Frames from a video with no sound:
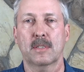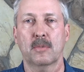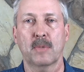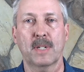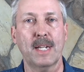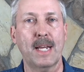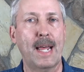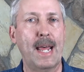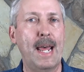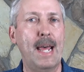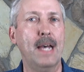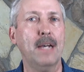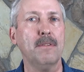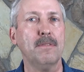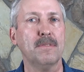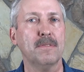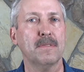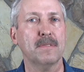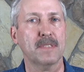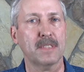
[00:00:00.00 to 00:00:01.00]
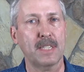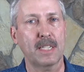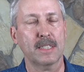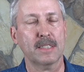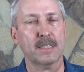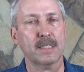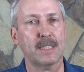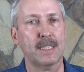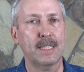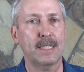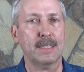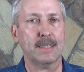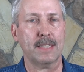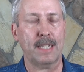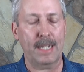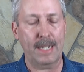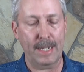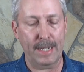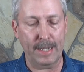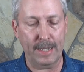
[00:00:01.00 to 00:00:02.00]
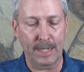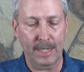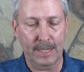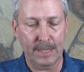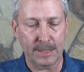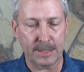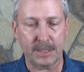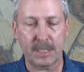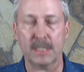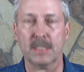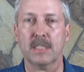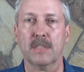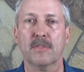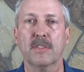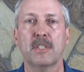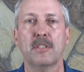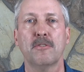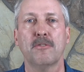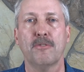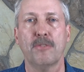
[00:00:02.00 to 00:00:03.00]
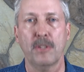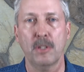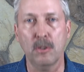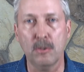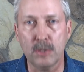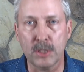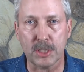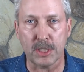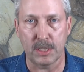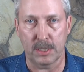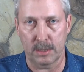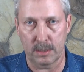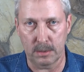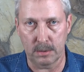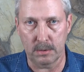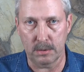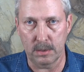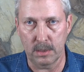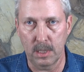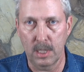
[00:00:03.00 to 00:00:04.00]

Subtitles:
What I have sensed is a sense of confusion,